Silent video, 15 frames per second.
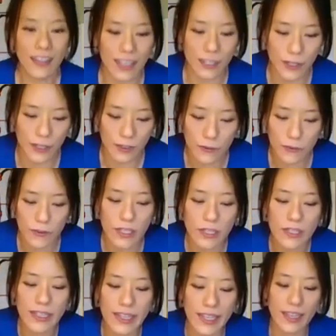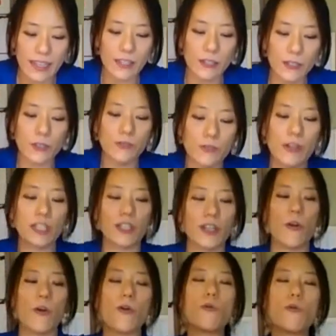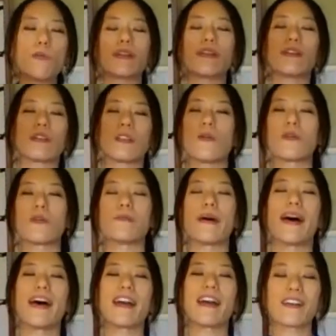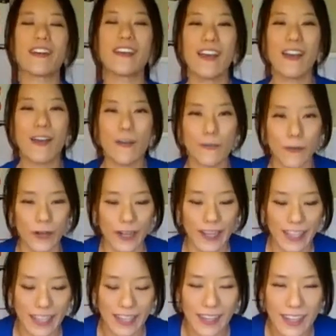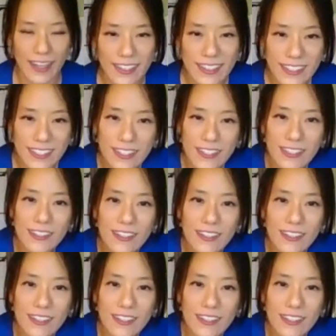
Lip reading: And you can feel again, you're stretching open your lower back for your kidneys.